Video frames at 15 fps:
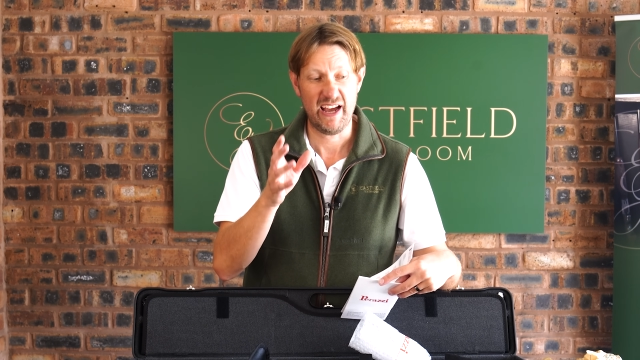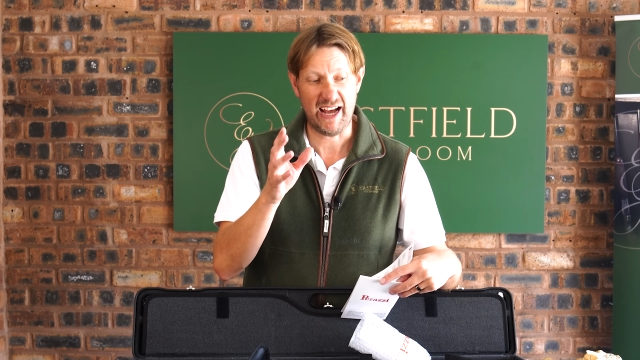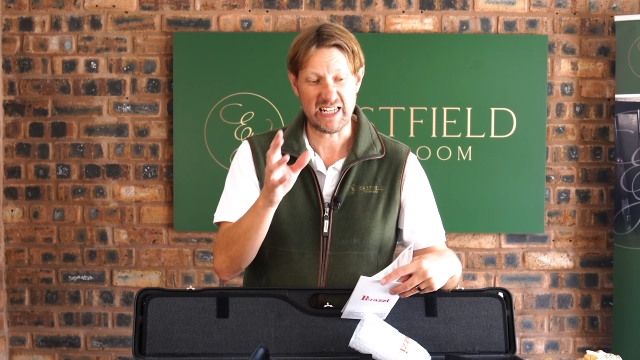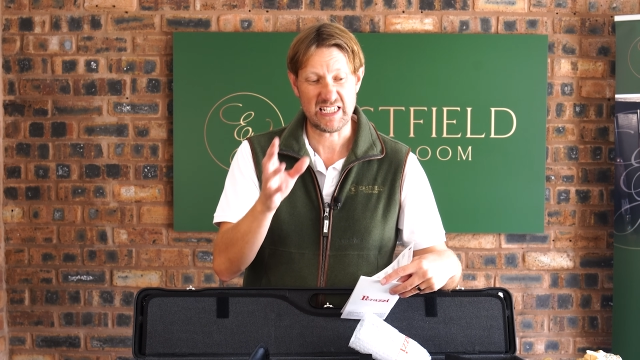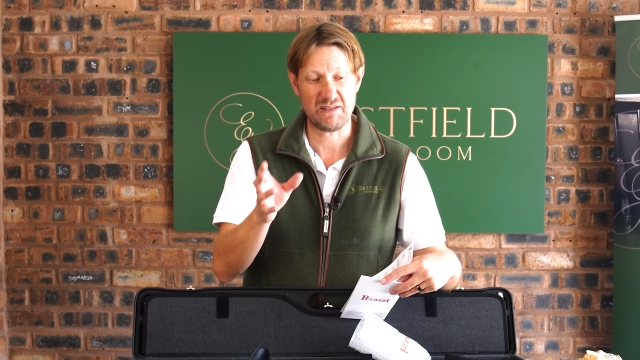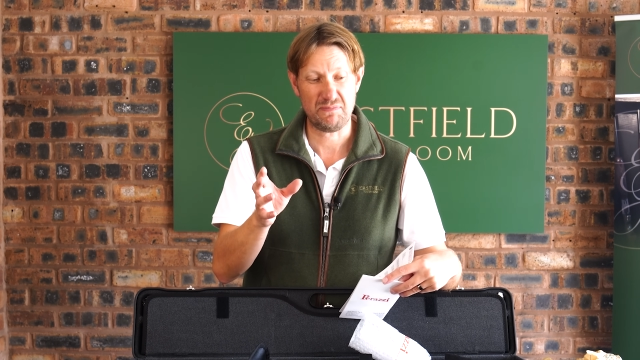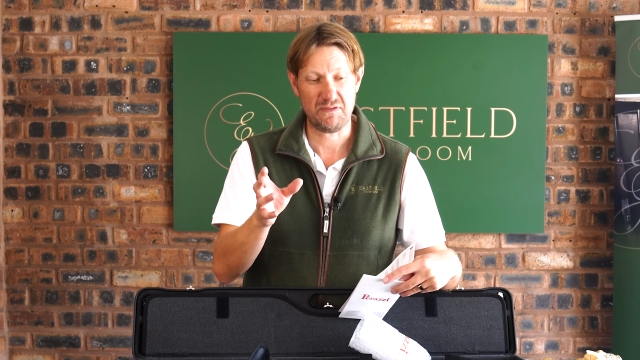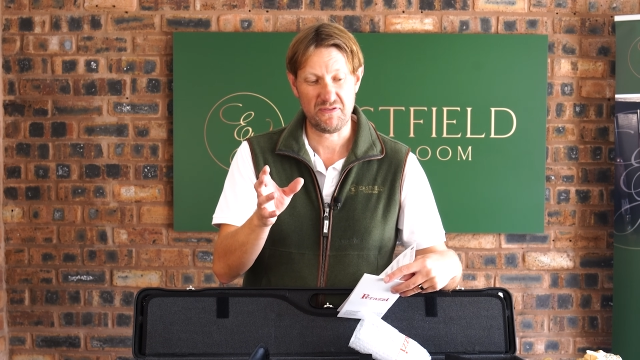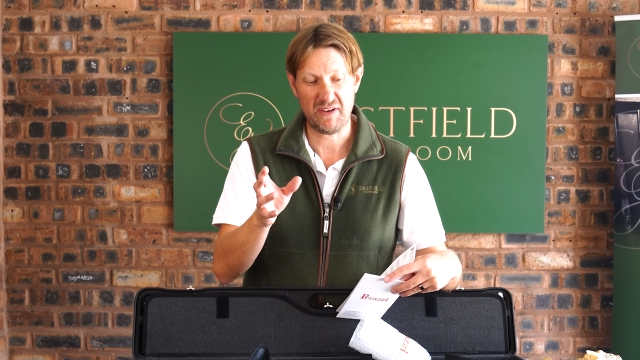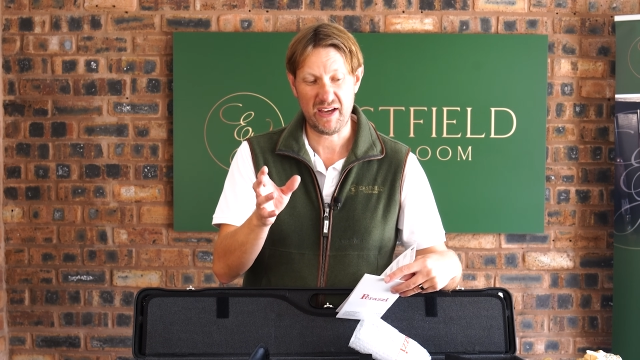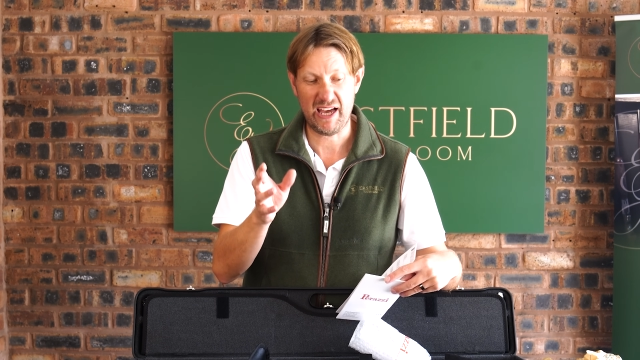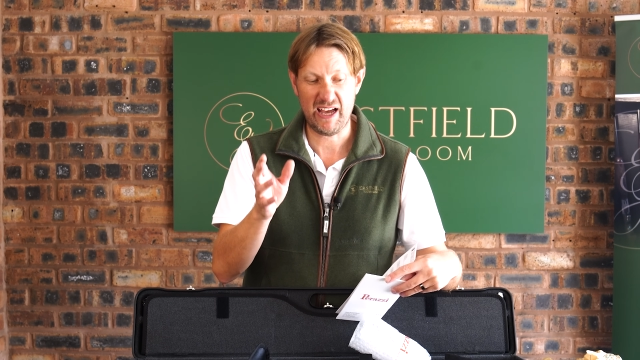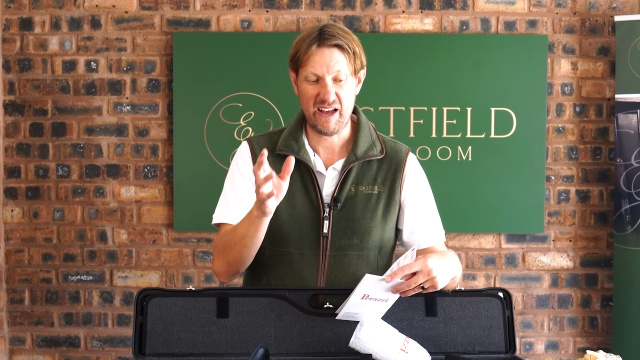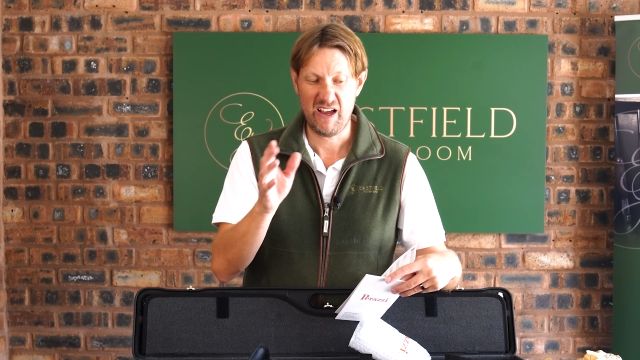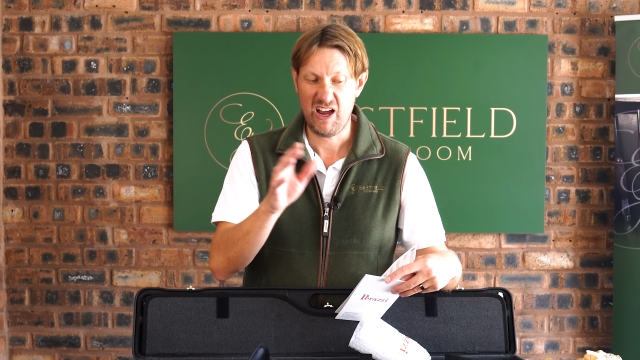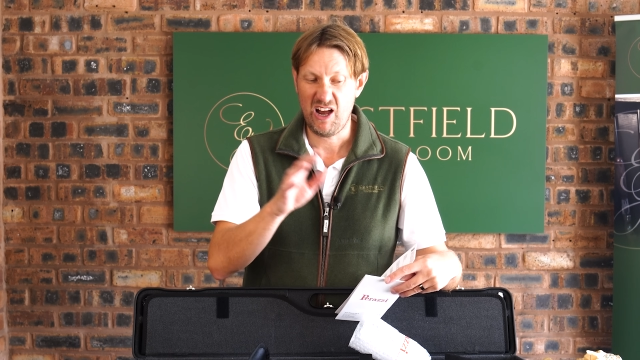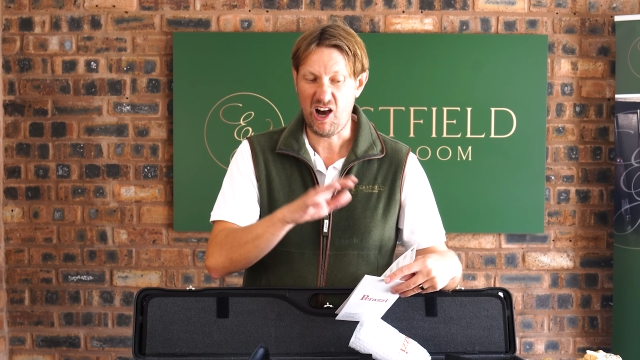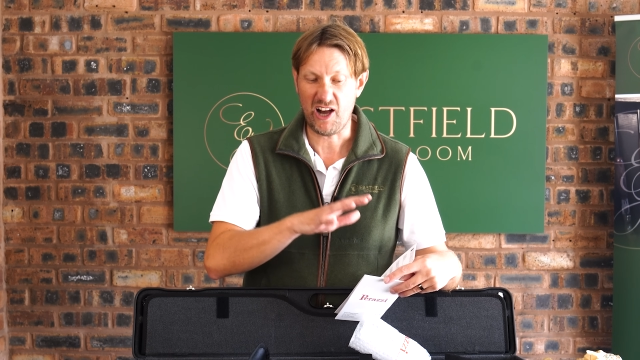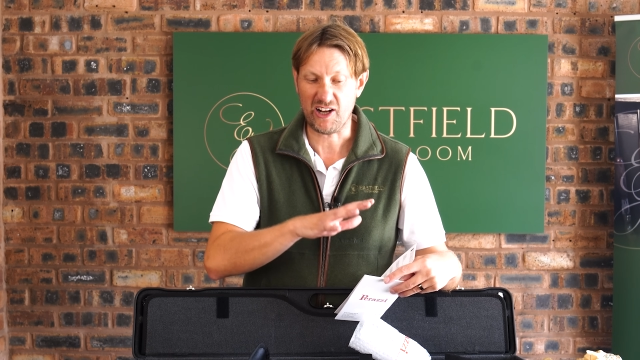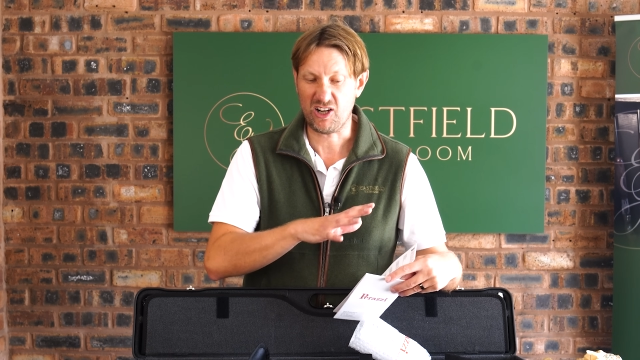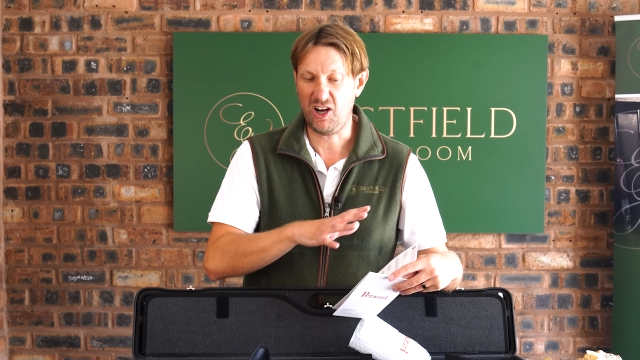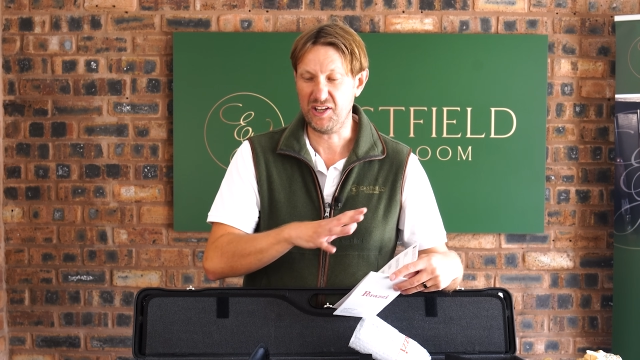And to be fair,
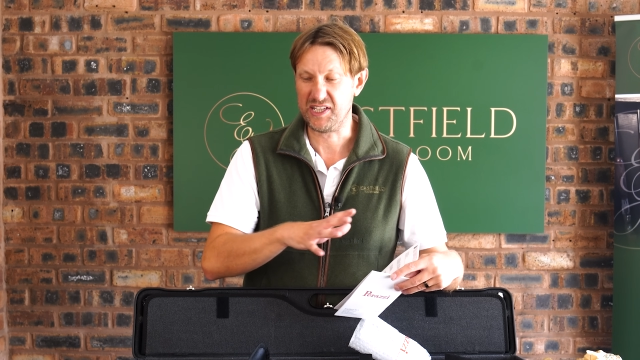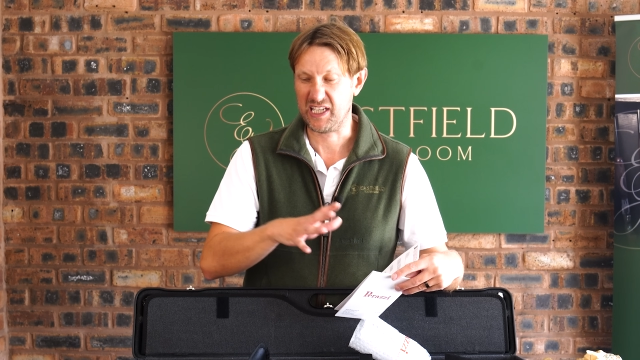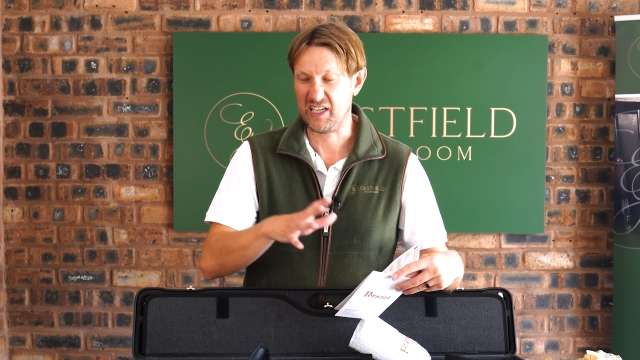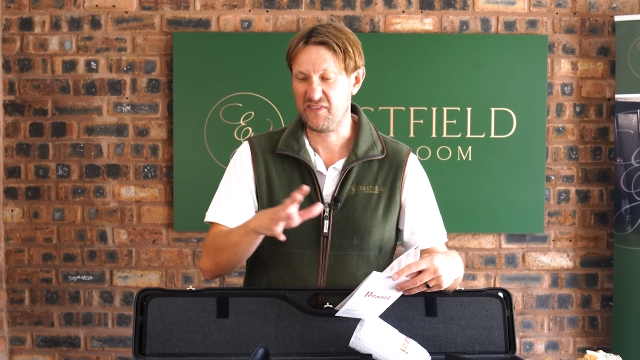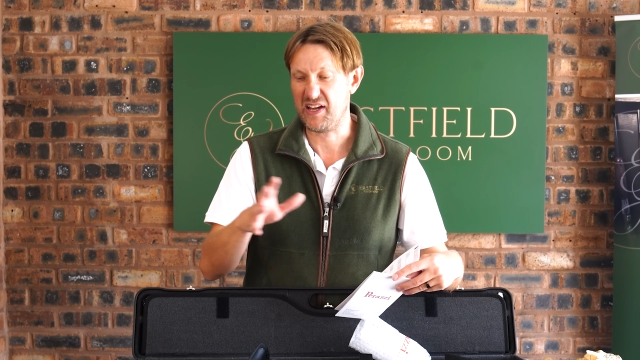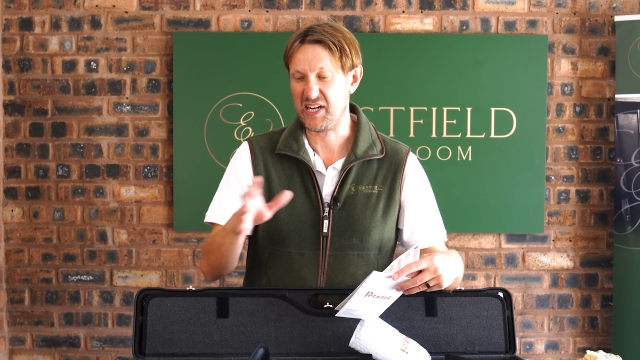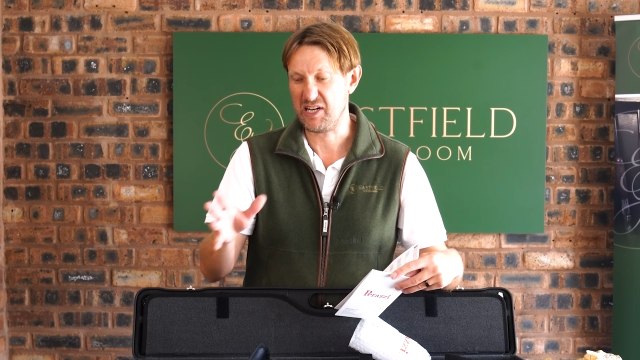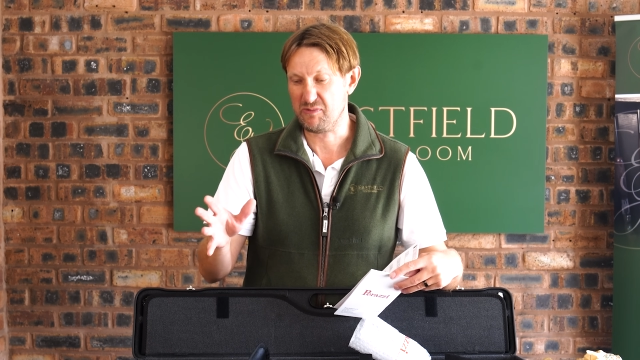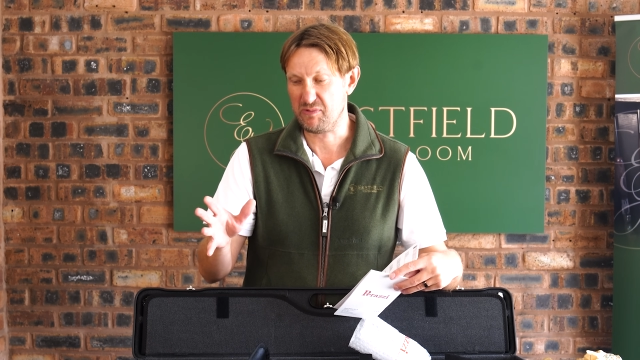I can't think of any